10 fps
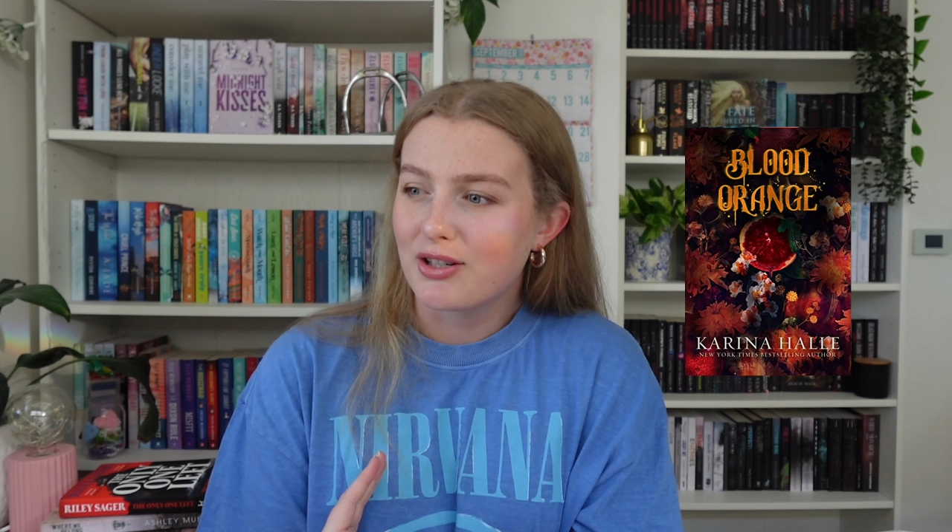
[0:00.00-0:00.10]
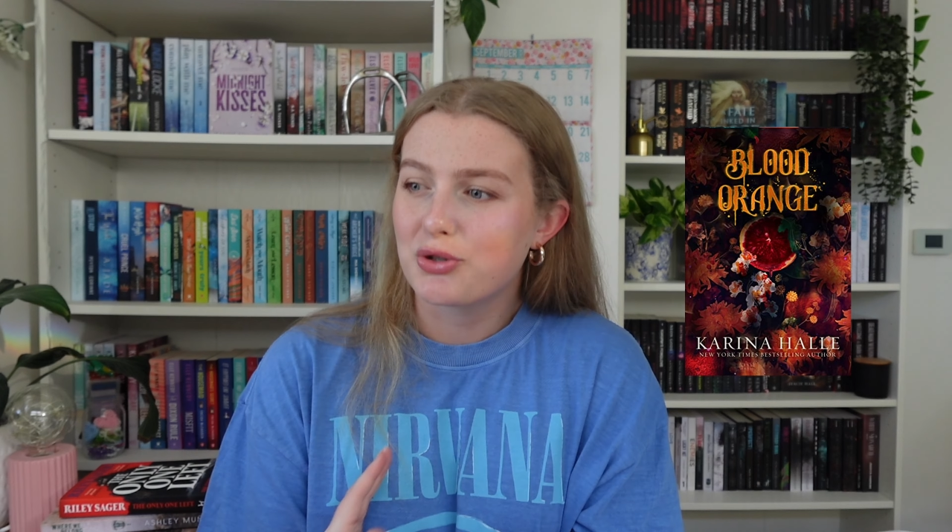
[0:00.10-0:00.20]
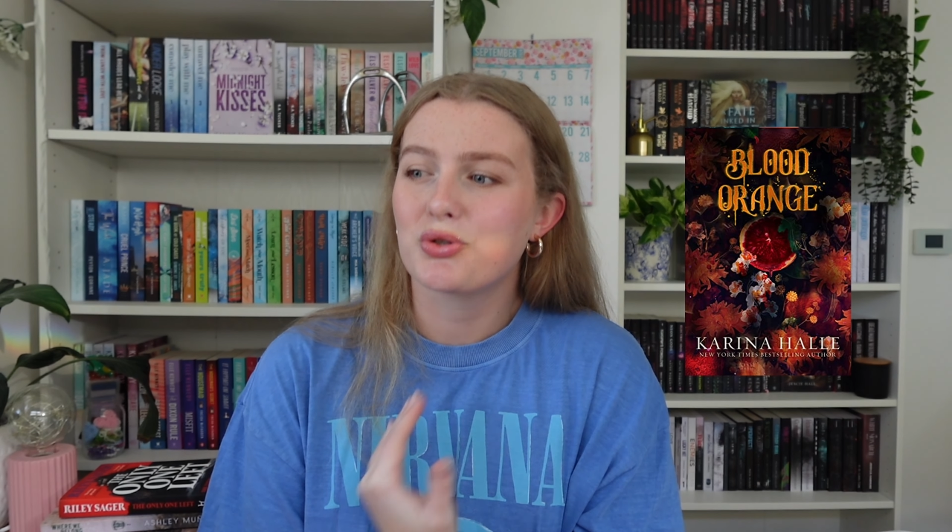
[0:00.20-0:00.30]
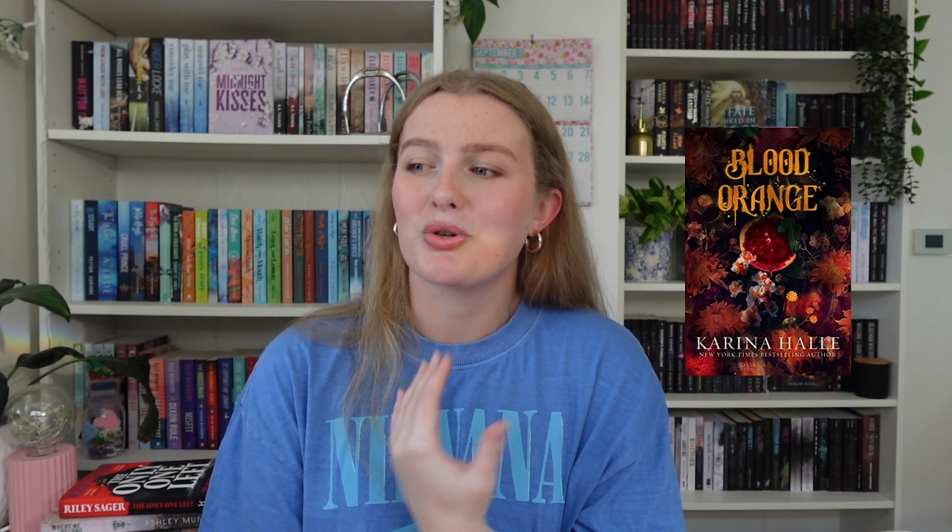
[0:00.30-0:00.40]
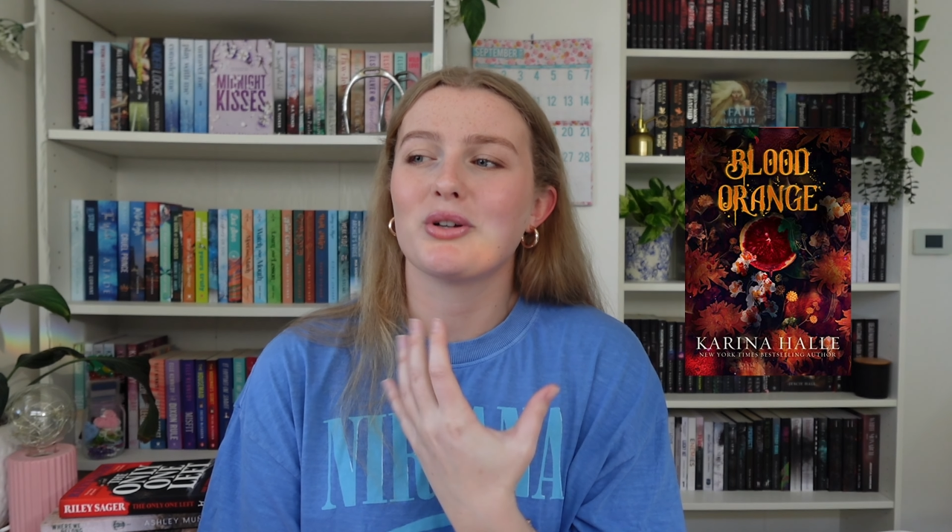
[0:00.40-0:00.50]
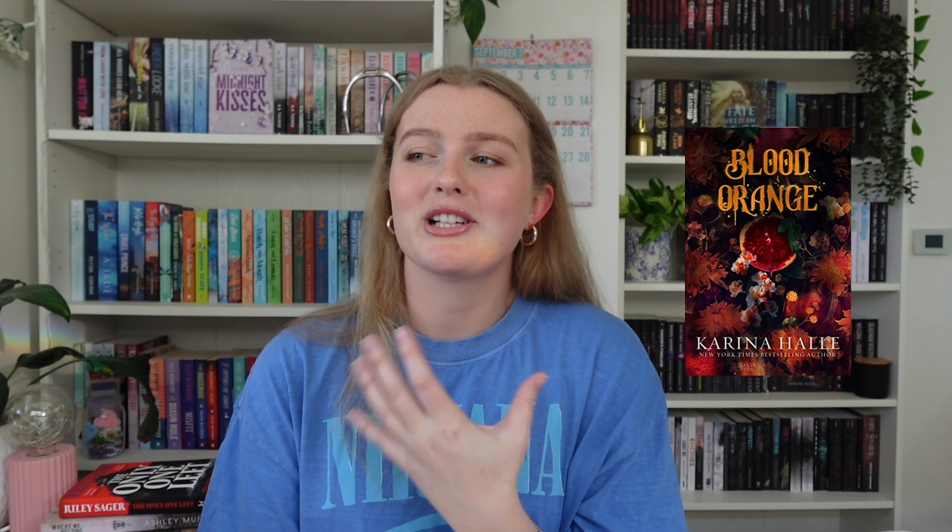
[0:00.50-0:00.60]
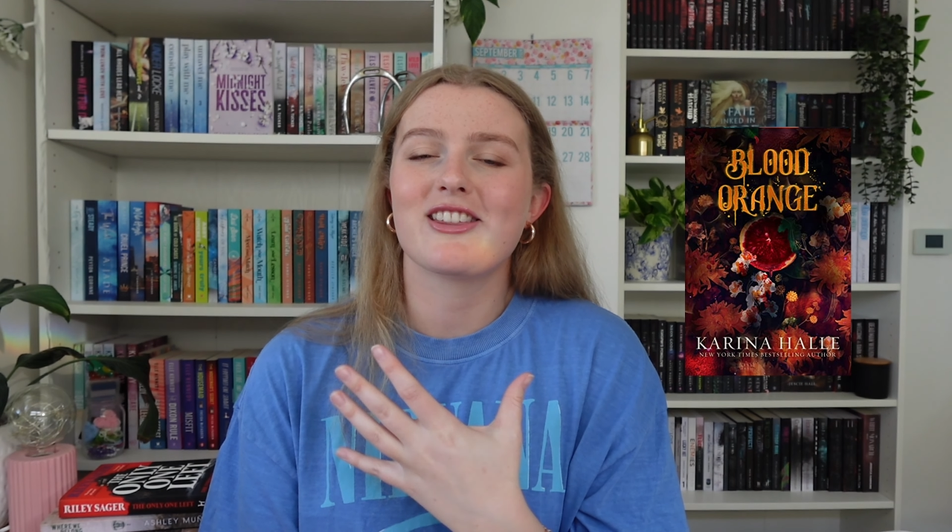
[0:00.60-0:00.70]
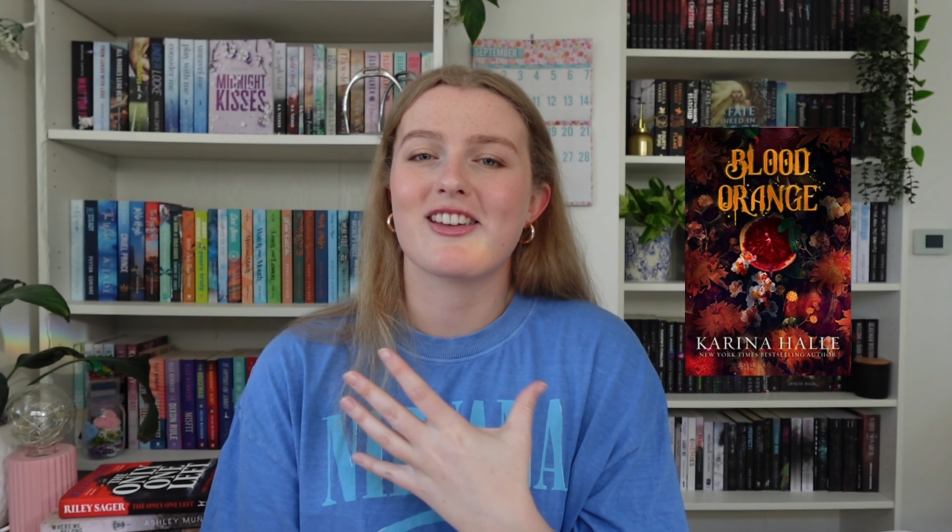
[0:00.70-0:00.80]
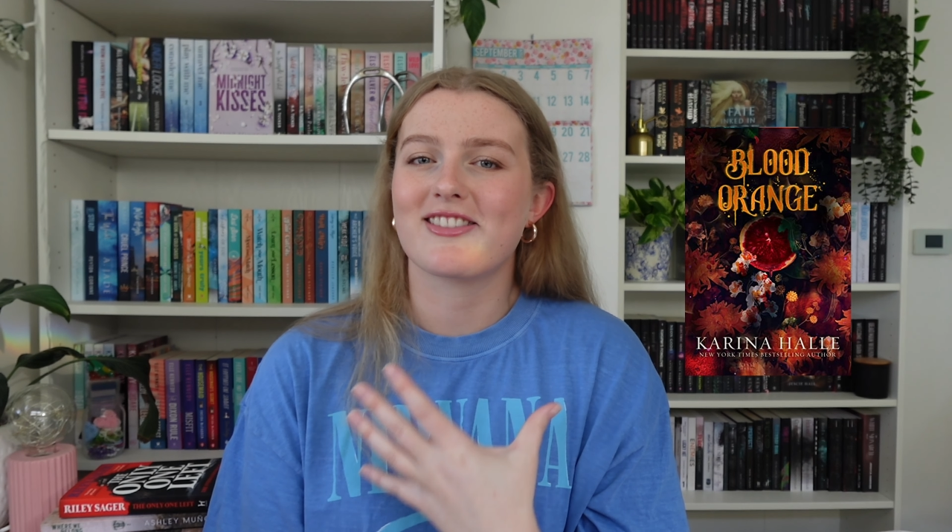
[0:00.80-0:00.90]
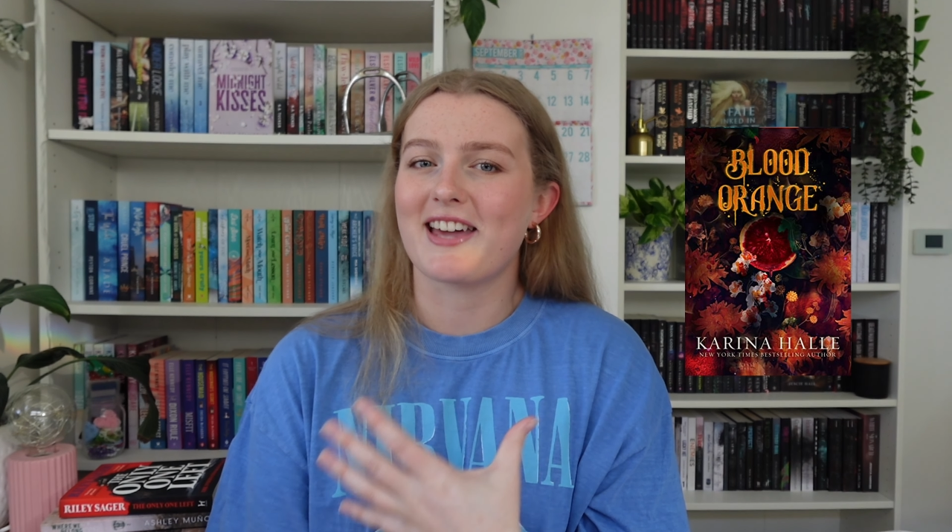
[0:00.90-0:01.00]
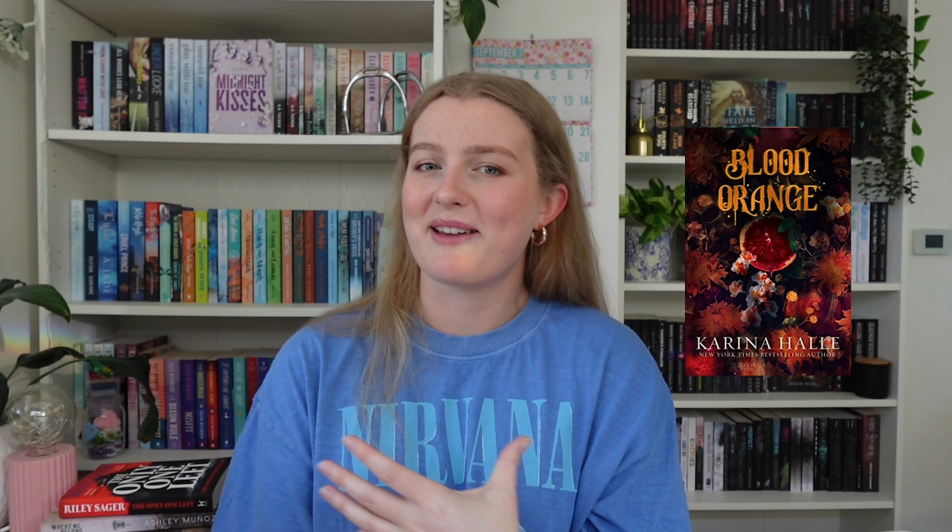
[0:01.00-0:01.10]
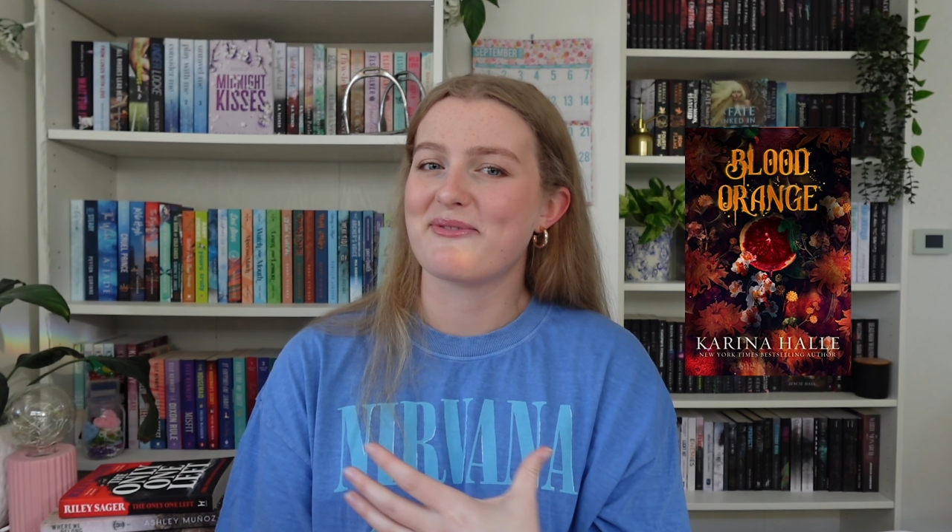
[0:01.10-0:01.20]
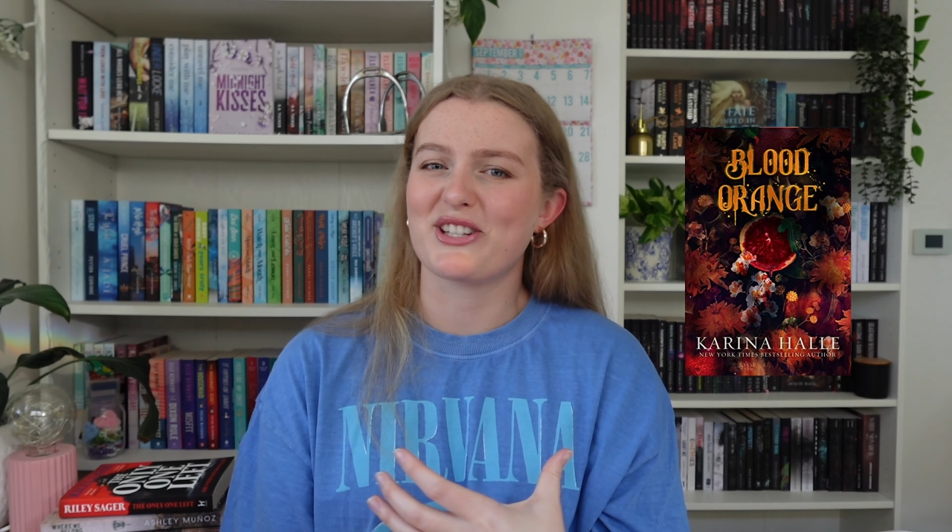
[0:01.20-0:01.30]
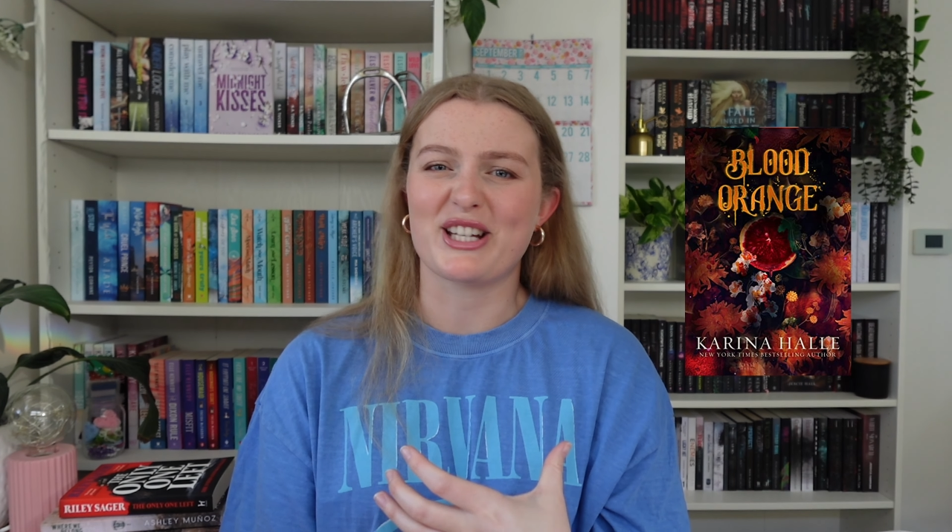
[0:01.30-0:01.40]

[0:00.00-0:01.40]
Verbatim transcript: Surely the theme just